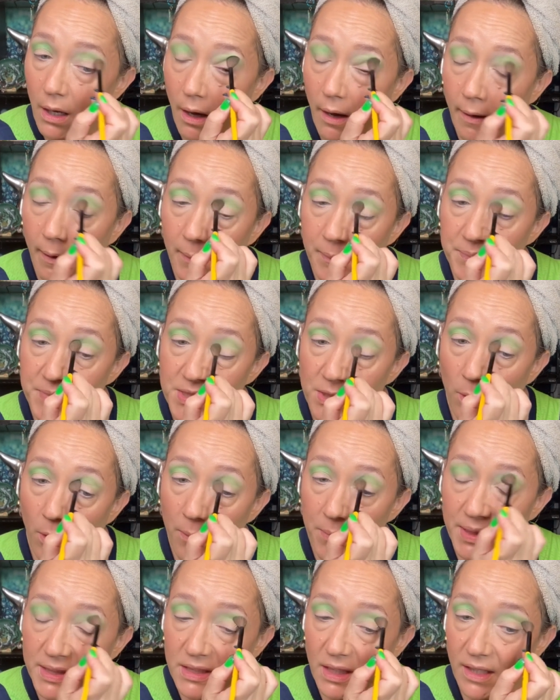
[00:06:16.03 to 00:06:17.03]
Um, so
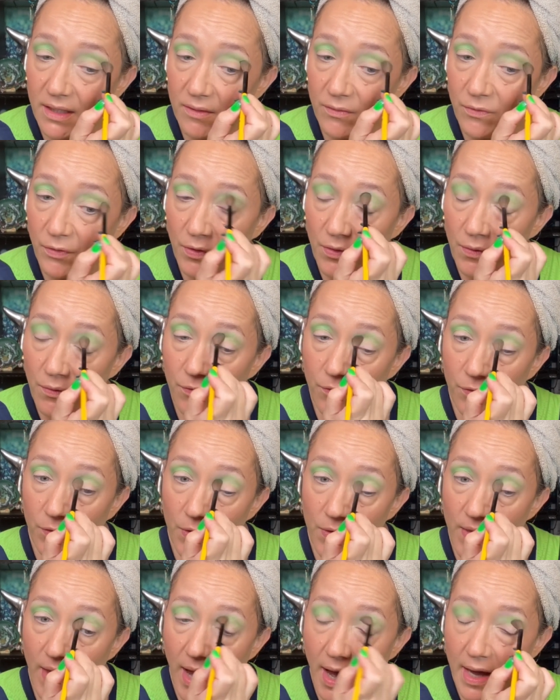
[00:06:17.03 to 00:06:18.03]
I'm excited for
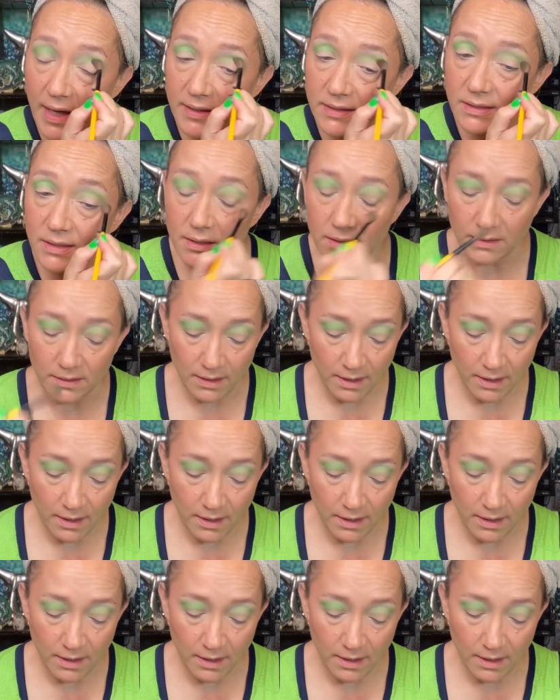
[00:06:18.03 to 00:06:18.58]
for that,